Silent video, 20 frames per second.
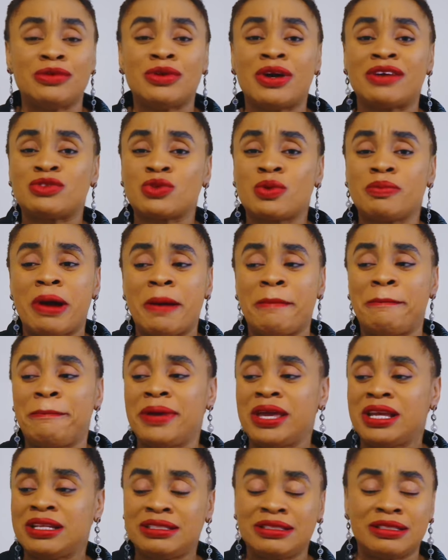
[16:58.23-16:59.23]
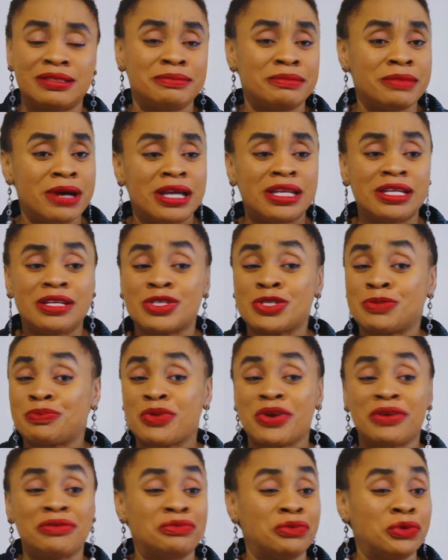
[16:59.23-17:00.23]
you have to come and pay this man, he was
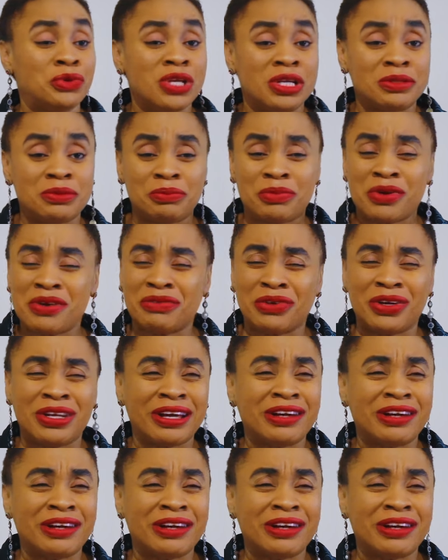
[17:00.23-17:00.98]
praying for you, I've been praying for you.